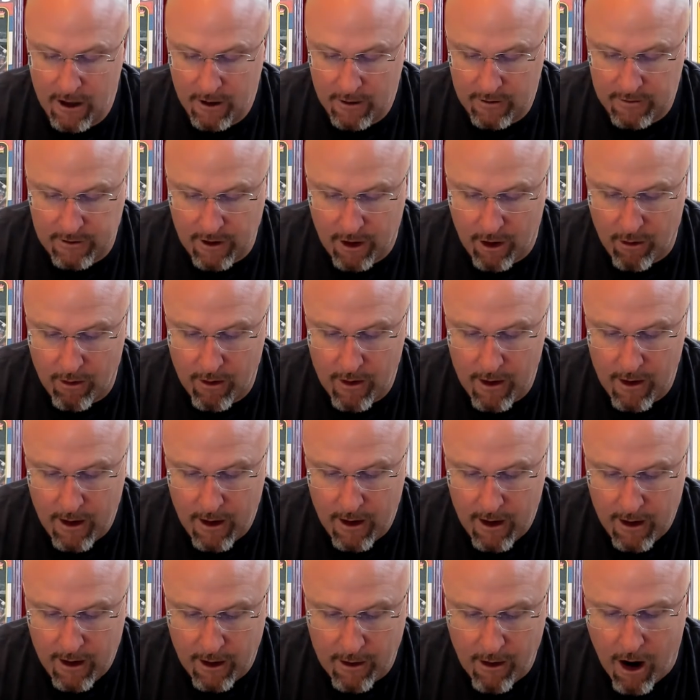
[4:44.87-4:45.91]
So,
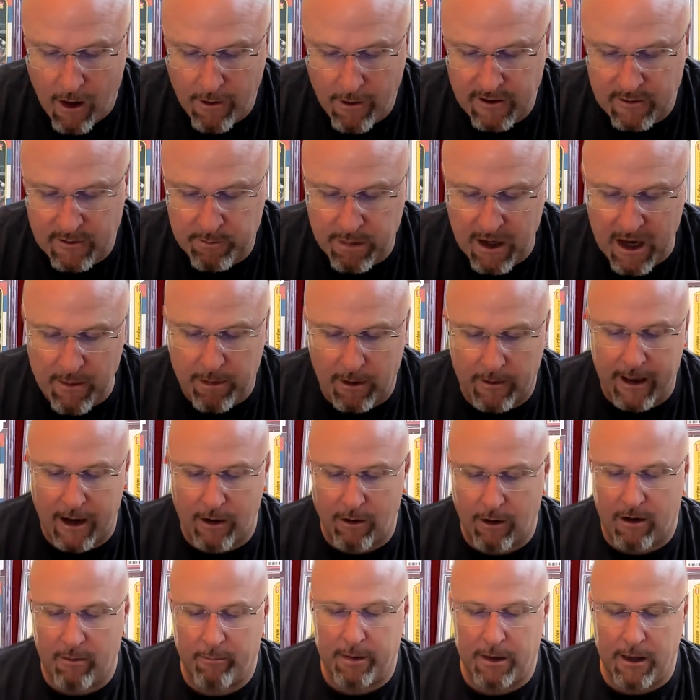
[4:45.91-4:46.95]
all these people that'll
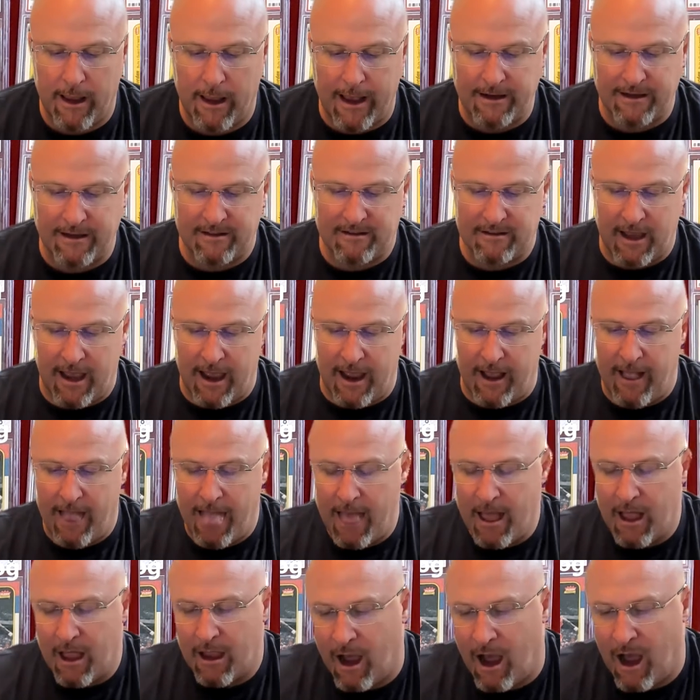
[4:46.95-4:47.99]
complain and say,
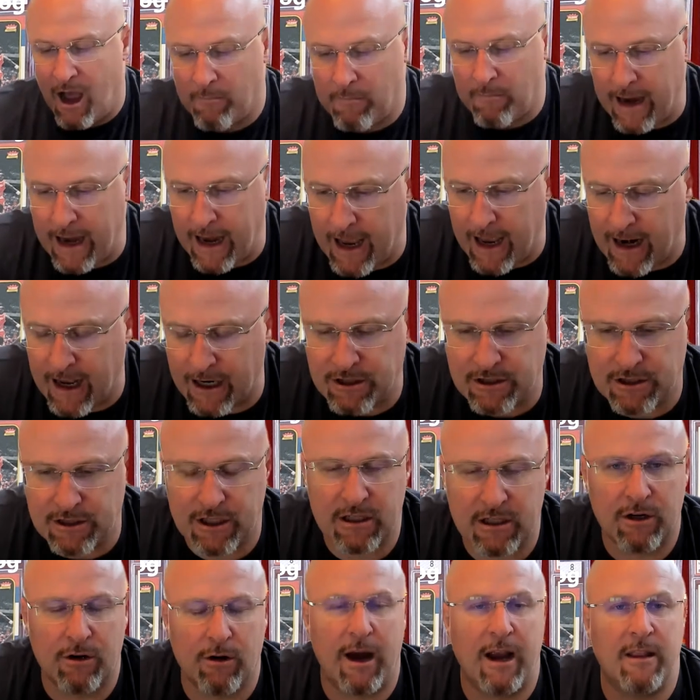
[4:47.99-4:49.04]
oh man, I
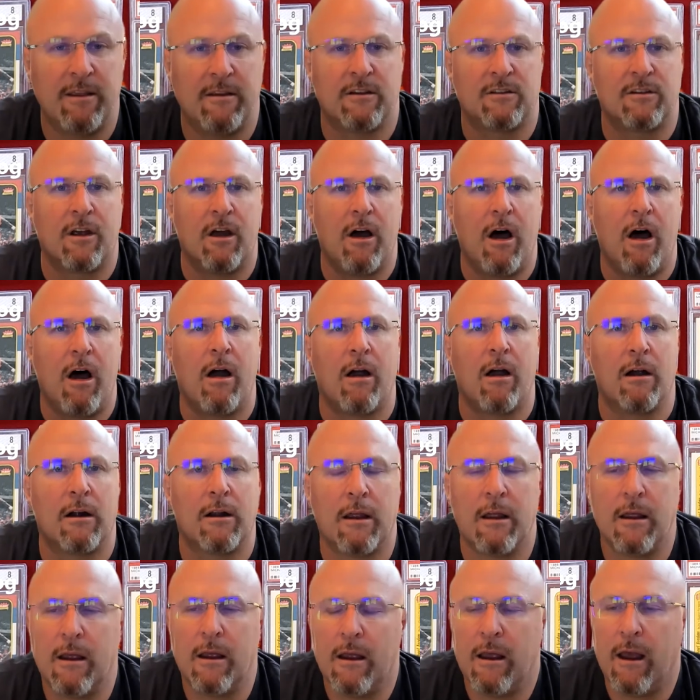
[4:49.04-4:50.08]
shouldn't grade this card.
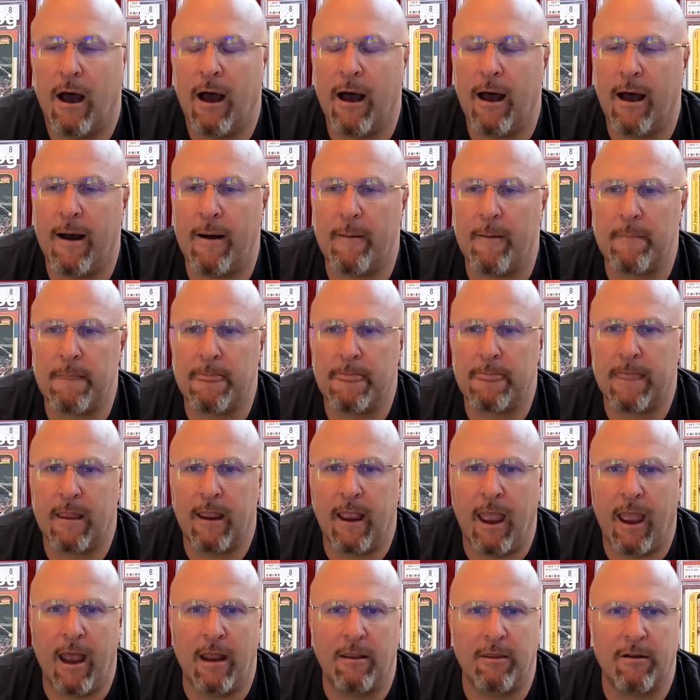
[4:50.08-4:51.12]
And
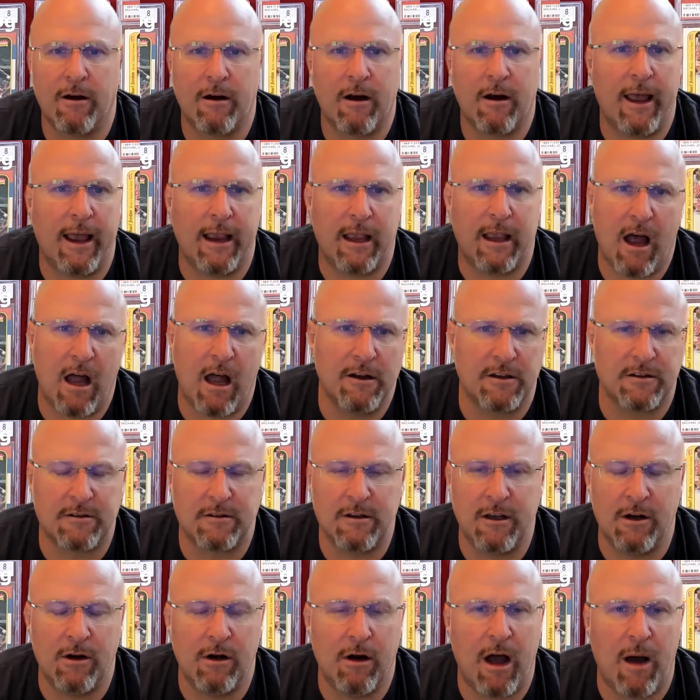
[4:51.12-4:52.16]
they're like, I'm
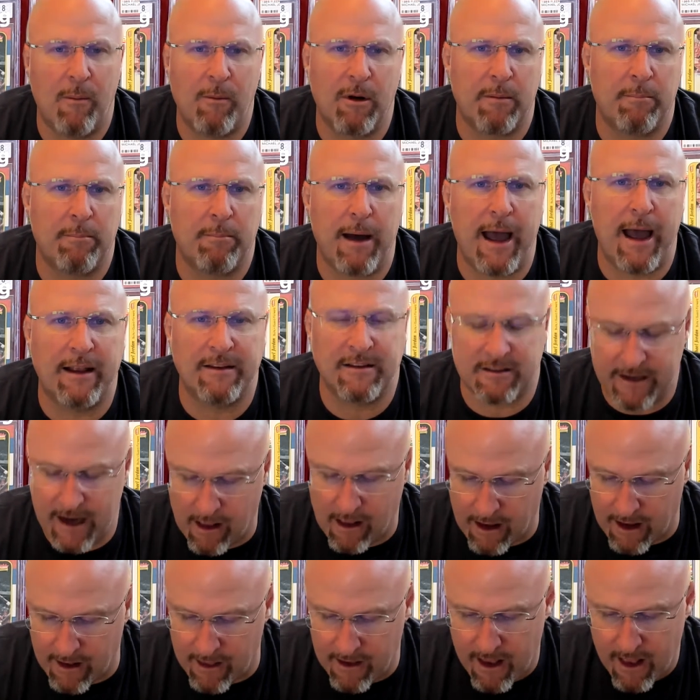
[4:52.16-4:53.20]
going to buy and
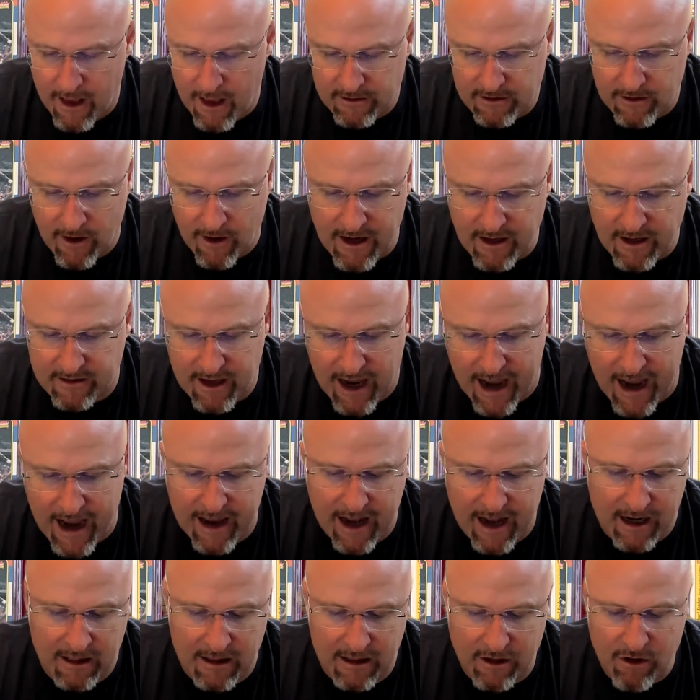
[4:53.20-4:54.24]
sell it. So I
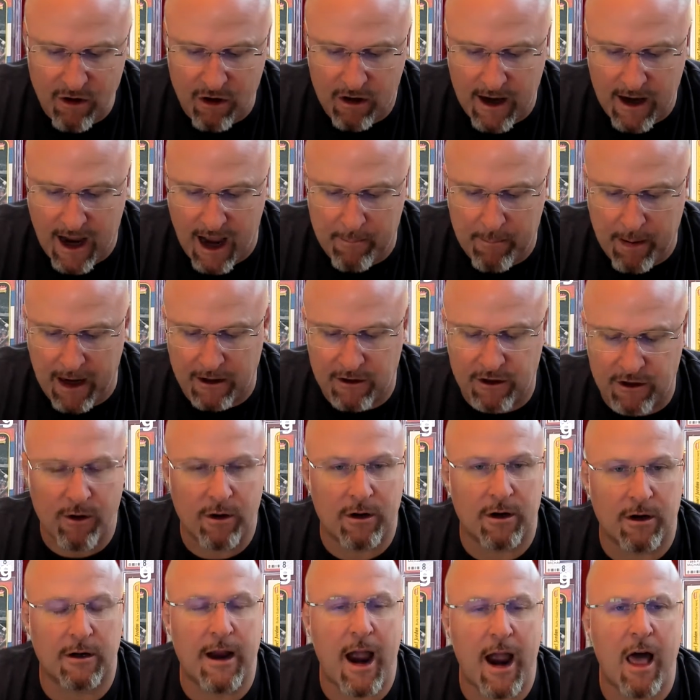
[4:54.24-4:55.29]
got a Luka I paid
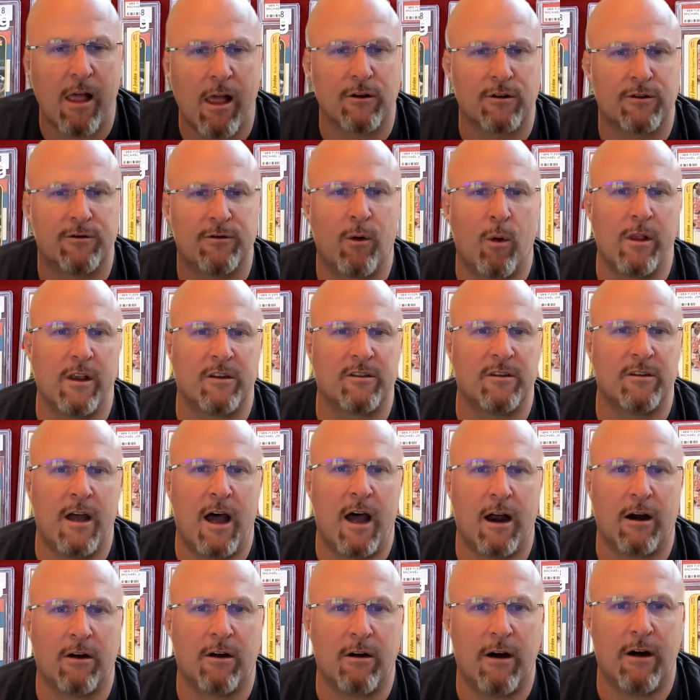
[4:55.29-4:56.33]
$200 for that's
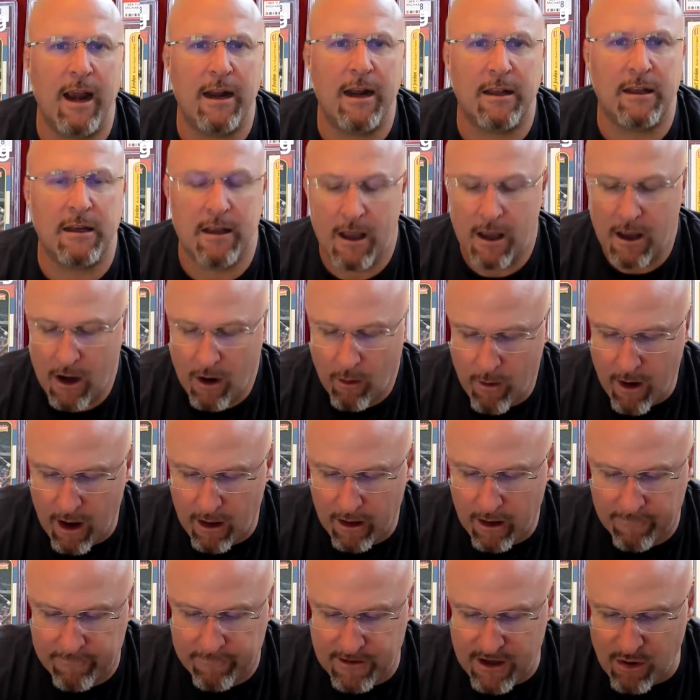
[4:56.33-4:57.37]
not graded. Well,
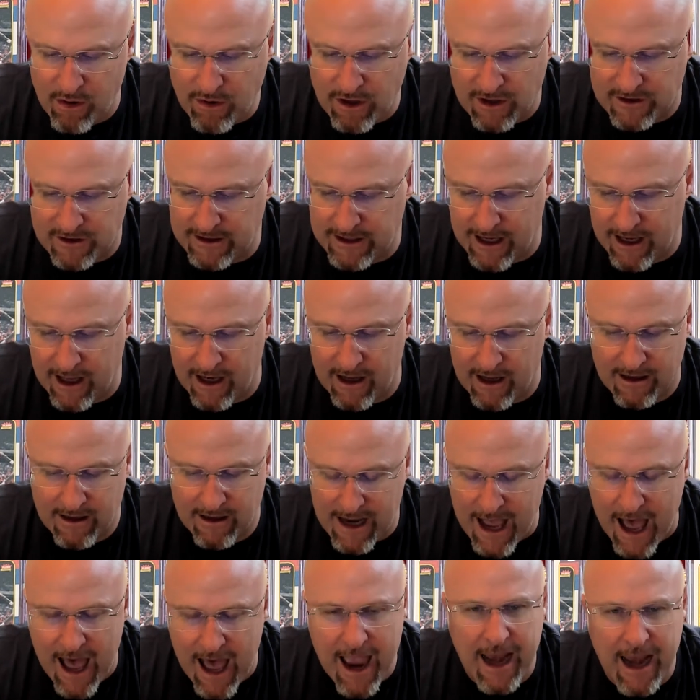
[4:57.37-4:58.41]
if you just get a
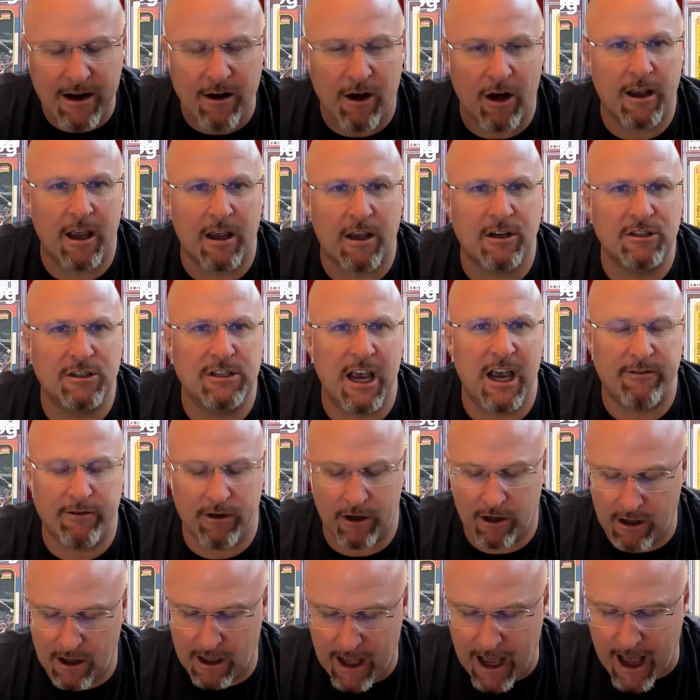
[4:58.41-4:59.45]
9 on it because you have a
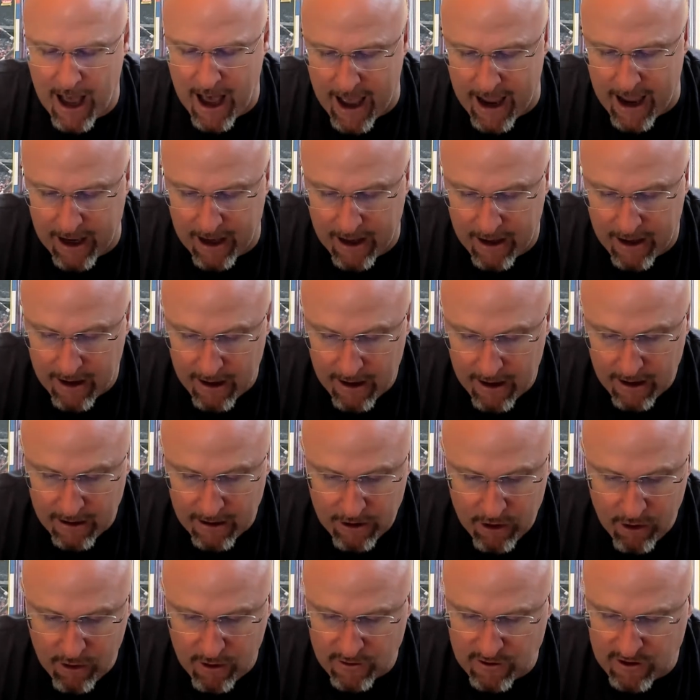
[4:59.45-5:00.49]
good eye
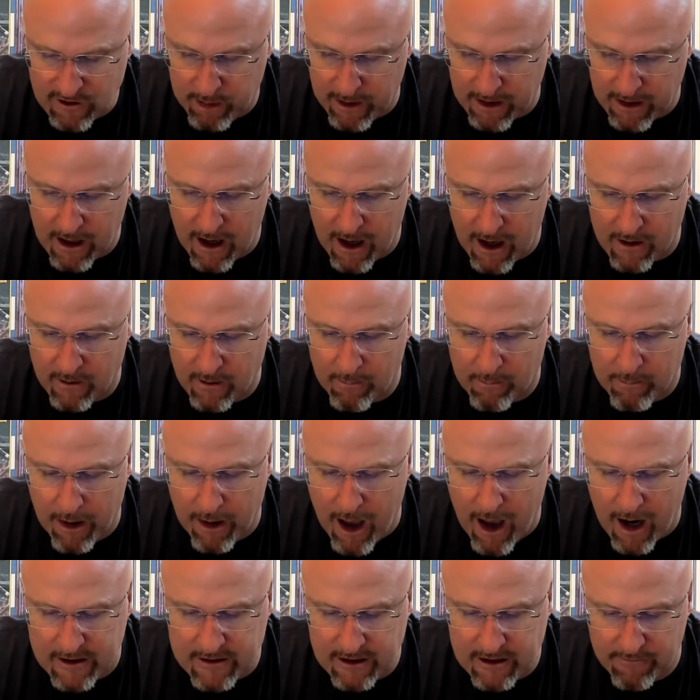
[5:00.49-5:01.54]
you can spend
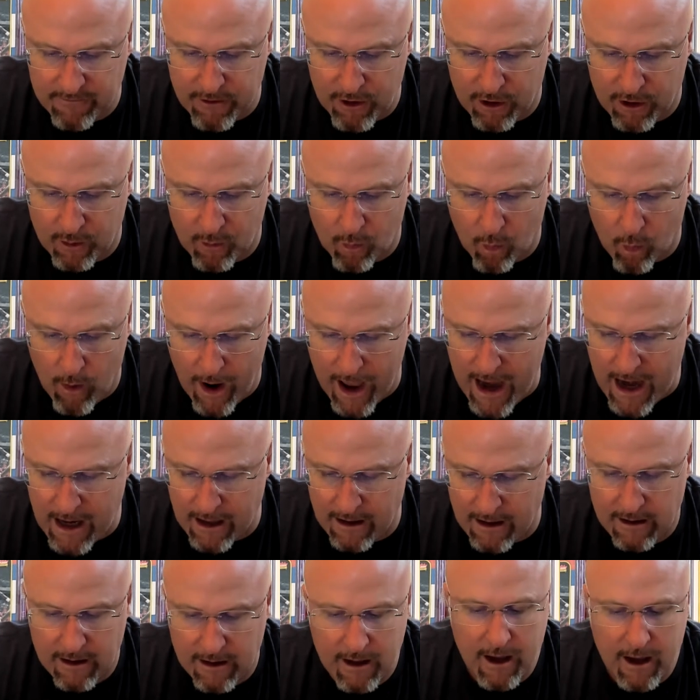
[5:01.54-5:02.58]
$100, and if you can wait
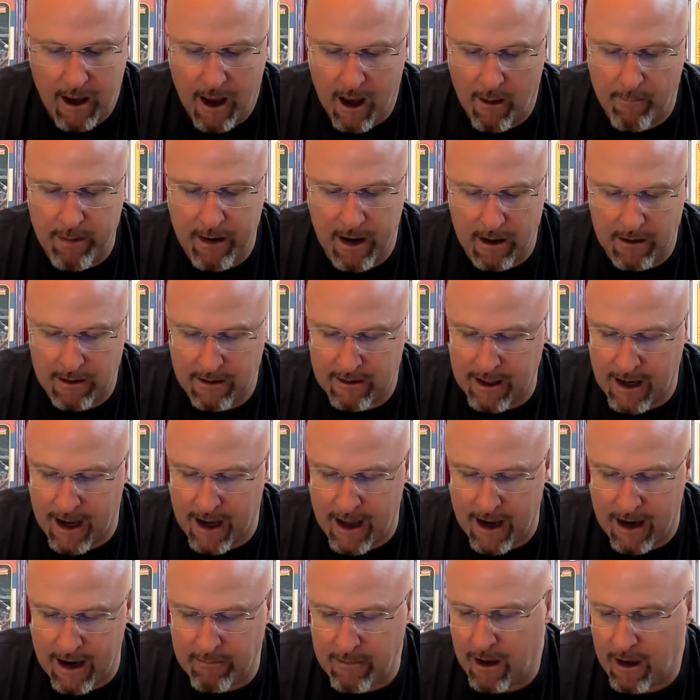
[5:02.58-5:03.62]
a period of
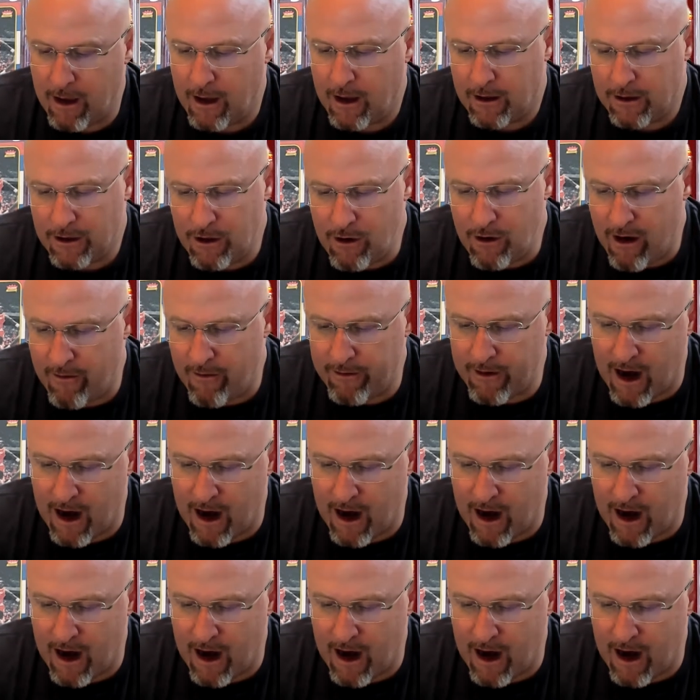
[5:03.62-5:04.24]
time, you have the